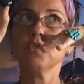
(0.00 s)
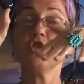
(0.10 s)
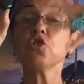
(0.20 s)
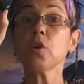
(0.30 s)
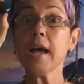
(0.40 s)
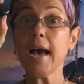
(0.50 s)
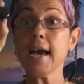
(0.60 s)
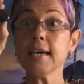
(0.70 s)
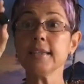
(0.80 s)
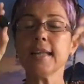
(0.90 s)

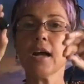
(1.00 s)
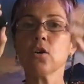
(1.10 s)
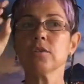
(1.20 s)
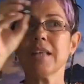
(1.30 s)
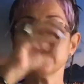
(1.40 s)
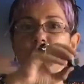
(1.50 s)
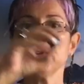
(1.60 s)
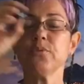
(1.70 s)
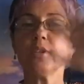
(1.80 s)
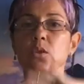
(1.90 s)
shungite that contains
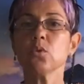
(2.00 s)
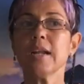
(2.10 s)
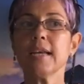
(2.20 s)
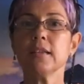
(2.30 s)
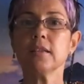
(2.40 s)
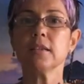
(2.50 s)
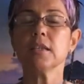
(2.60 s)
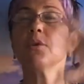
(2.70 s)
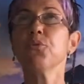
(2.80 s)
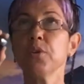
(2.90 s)
50 to
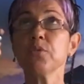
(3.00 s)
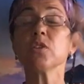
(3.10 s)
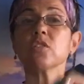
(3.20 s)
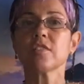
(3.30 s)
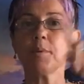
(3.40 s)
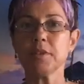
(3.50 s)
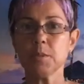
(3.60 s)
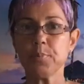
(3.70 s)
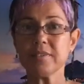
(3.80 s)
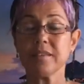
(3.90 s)

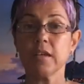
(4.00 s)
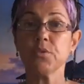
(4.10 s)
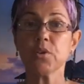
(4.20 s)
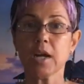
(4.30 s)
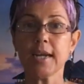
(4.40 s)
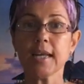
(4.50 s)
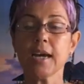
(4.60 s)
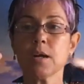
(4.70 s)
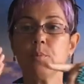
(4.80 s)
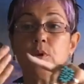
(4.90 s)
70% of organic
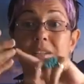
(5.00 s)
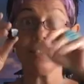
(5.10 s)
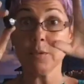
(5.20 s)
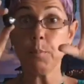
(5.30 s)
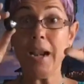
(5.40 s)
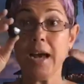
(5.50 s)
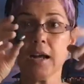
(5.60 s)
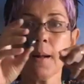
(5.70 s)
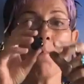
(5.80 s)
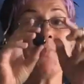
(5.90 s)
carbon, is
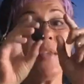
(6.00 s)
black.